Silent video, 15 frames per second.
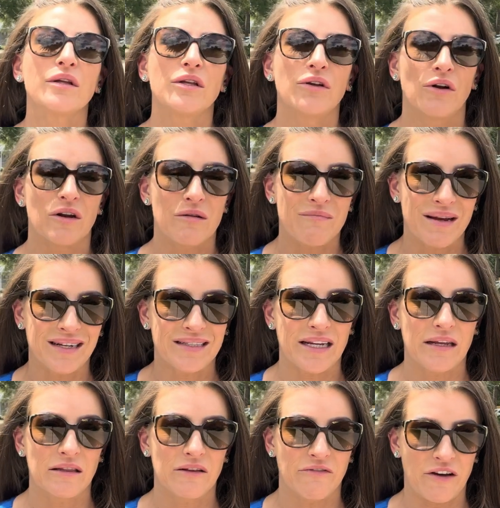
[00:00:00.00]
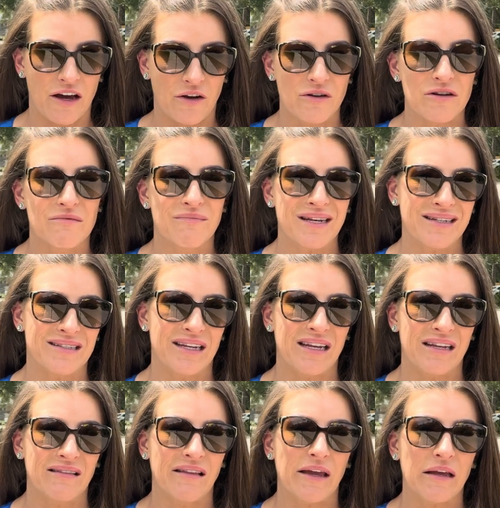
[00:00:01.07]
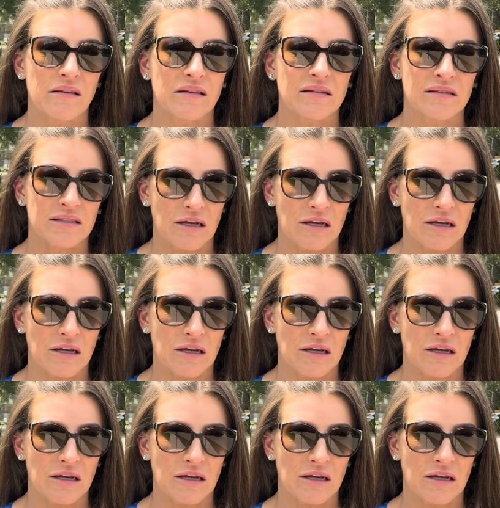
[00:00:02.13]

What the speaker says: you know, to maintain the value and maintain like this